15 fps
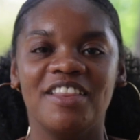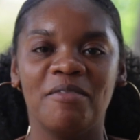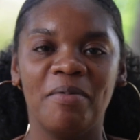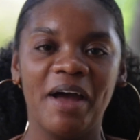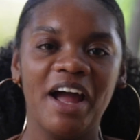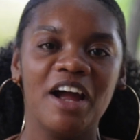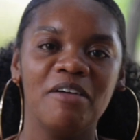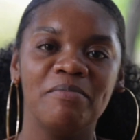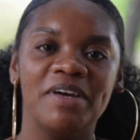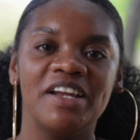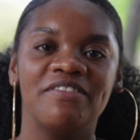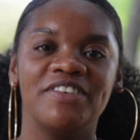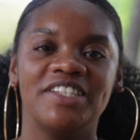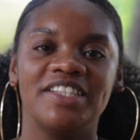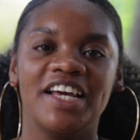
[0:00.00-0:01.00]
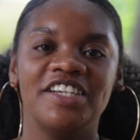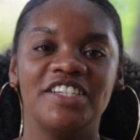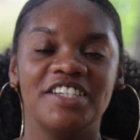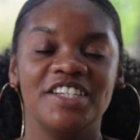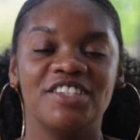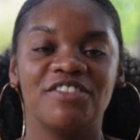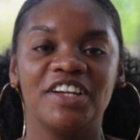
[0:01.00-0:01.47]
The power of
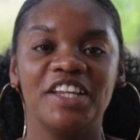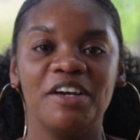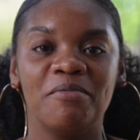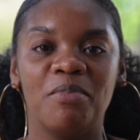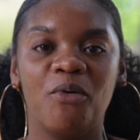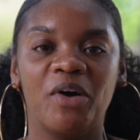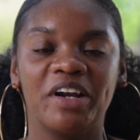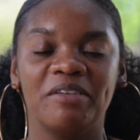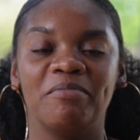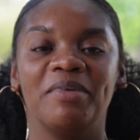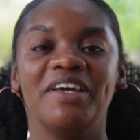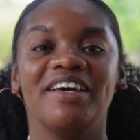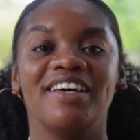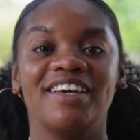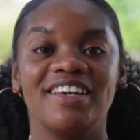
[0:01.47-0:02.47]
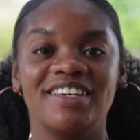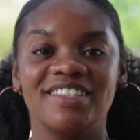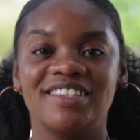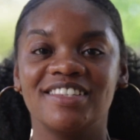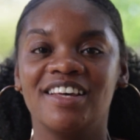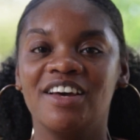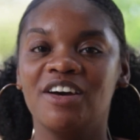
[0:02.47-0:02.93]
manifestation is really important because
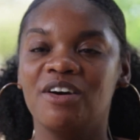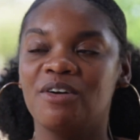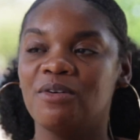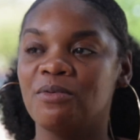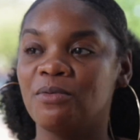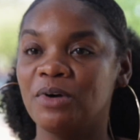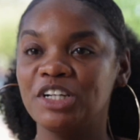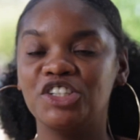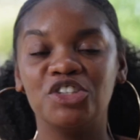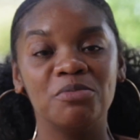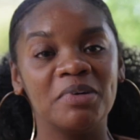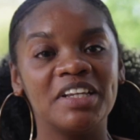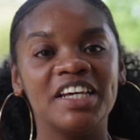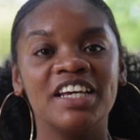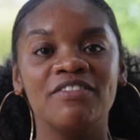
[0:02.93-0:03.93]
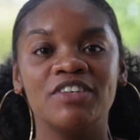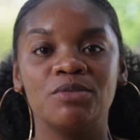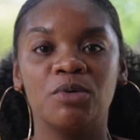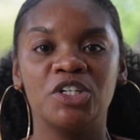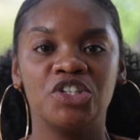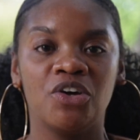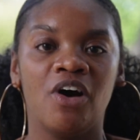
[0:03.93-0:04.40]
what you believe is
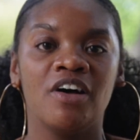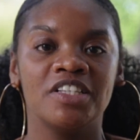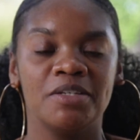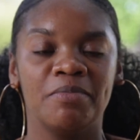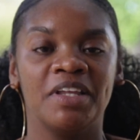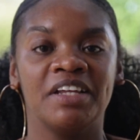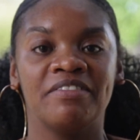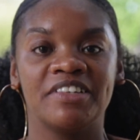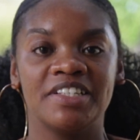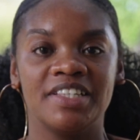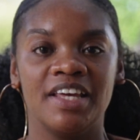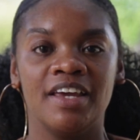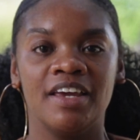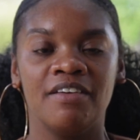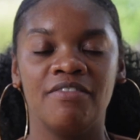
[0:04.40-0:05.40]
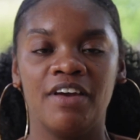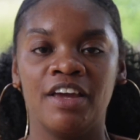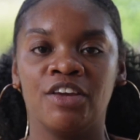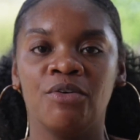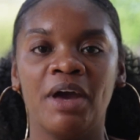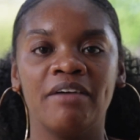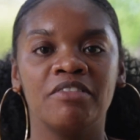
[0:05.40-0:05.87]
what you'll ultimately receive.
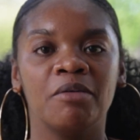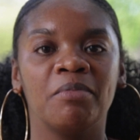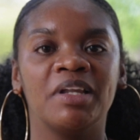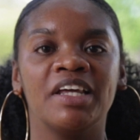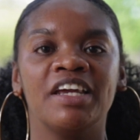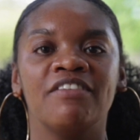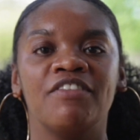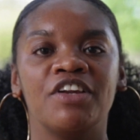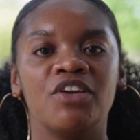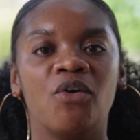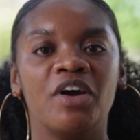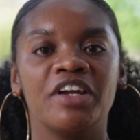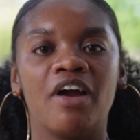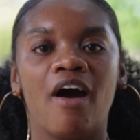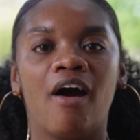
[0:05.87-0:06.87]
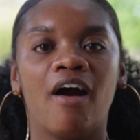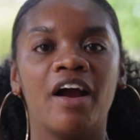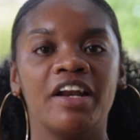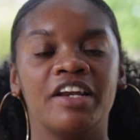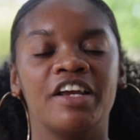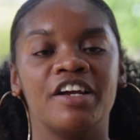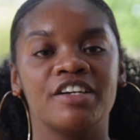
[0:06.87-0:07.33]
And you have to believe in knowing your heart
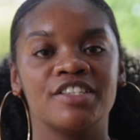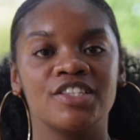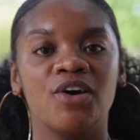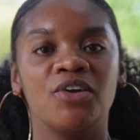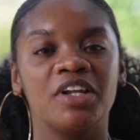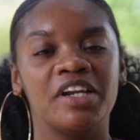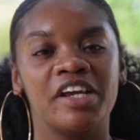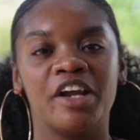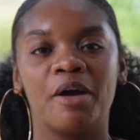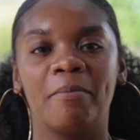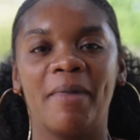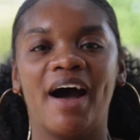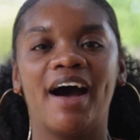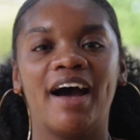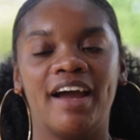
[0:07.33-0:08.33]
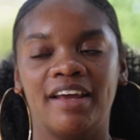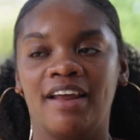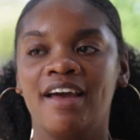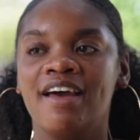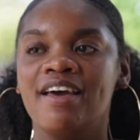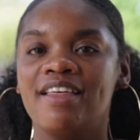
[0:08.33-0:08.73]
and in your soul and in your mind